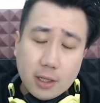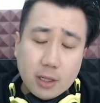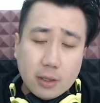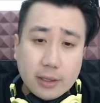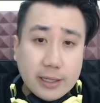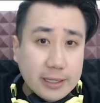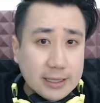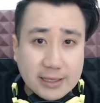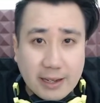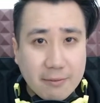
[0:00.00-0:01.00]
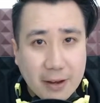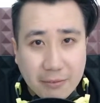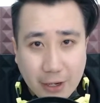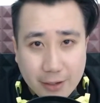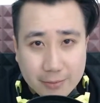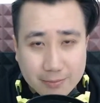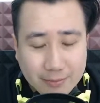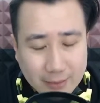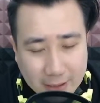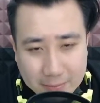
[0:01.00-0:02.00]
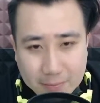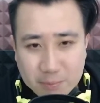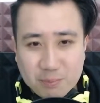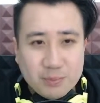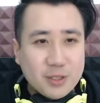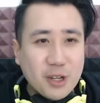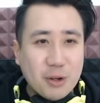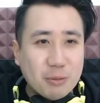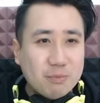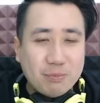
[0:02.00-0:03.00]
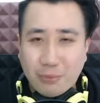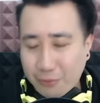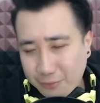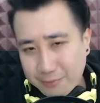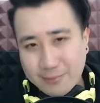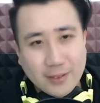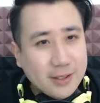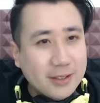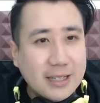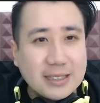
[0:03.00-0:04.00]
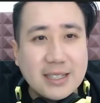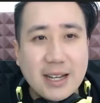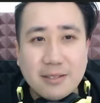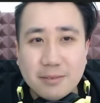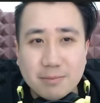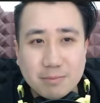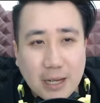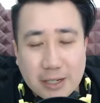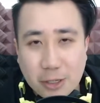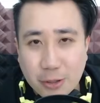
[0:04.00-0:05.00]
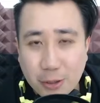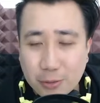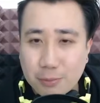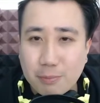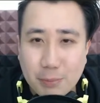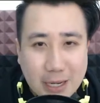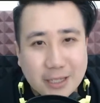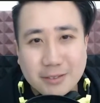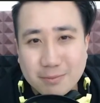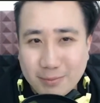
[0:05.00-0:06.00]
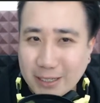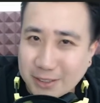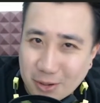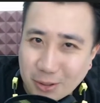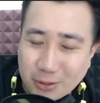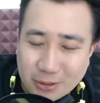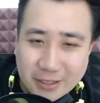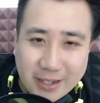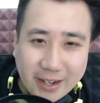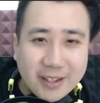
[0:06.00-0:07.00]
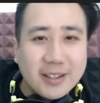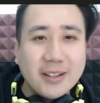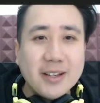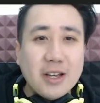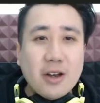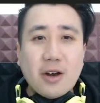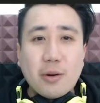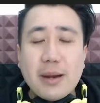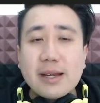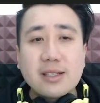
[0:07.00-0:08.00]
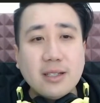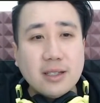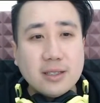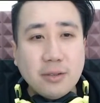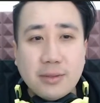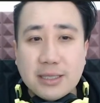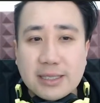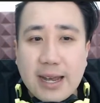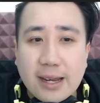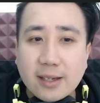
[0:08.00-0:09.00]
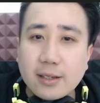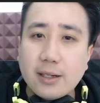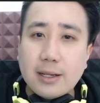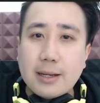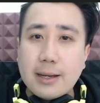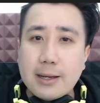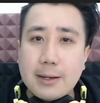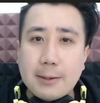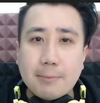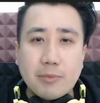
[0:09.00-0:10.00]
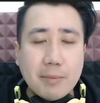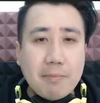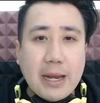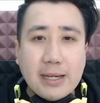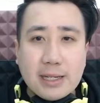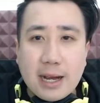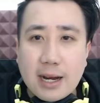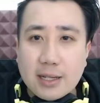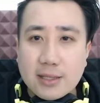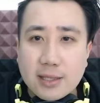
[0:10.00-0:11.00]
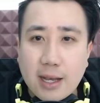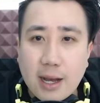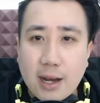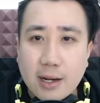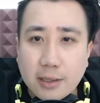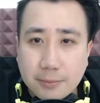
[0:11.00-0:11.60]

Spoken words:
he doesn't get 5k. Yep. So that's that. I don't know, but let's go on to the deck. All right. So this deck, the main cards are